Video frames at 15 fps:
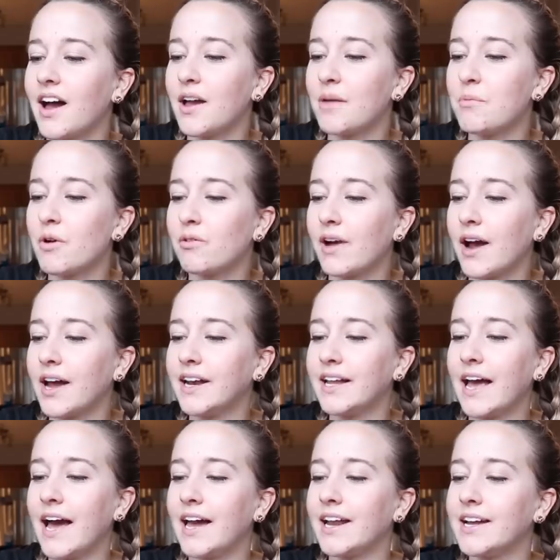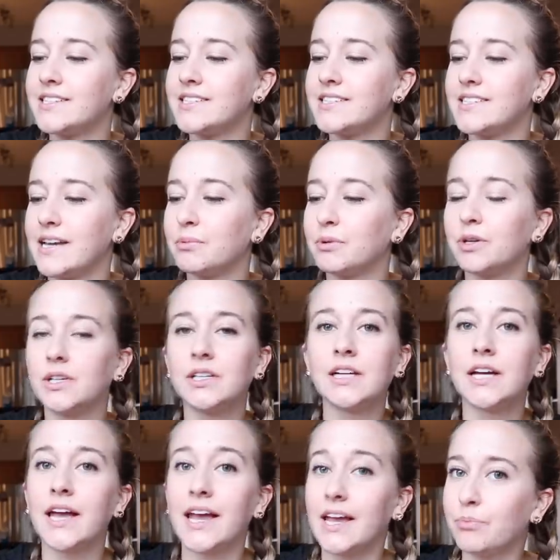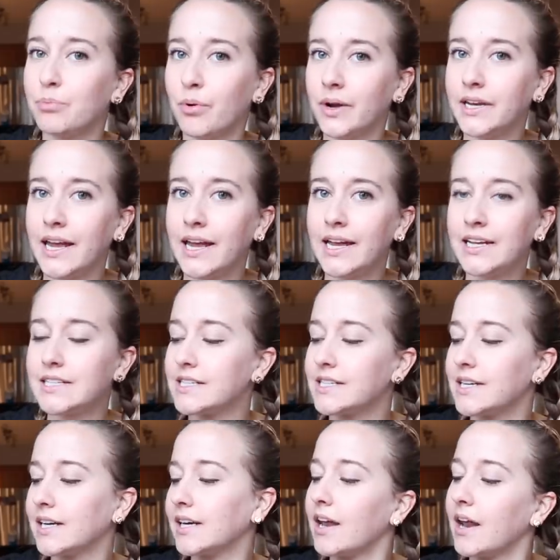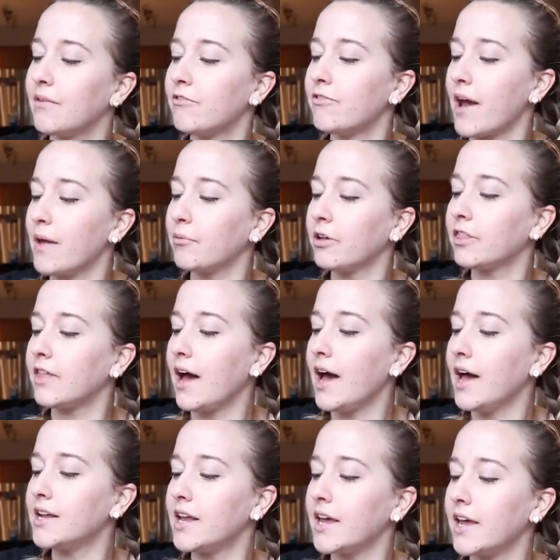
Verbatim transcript: I'm riding at a stable 8.8 and I'm fine with that.